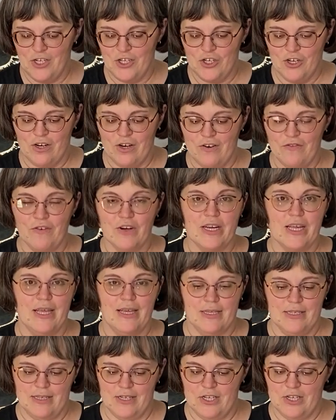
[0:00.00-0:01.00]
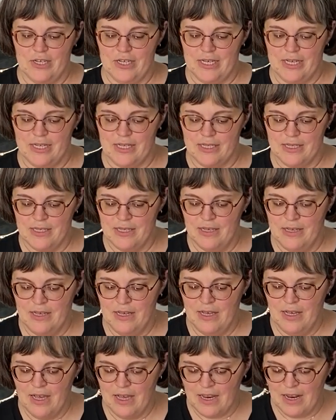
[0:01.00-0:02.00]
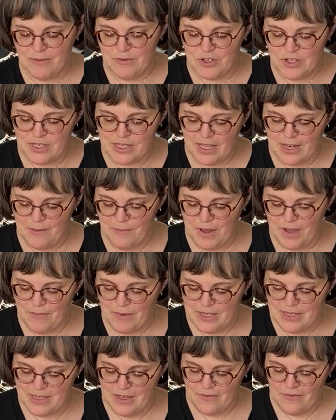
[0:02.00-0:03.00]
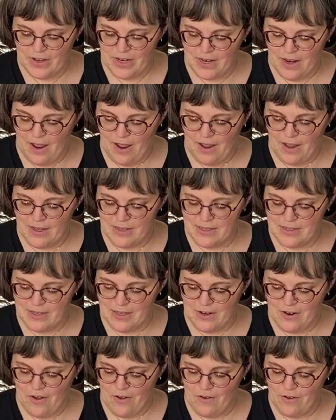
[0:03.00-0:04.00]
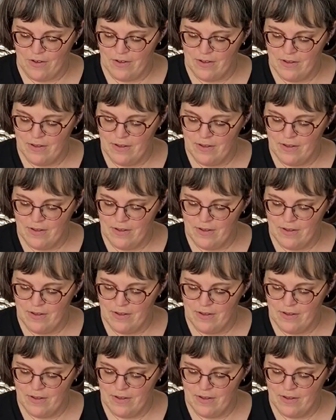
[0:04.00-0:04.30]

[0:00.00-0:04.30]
sugar for cakes and cookies. And I'm just going to make myself a nice little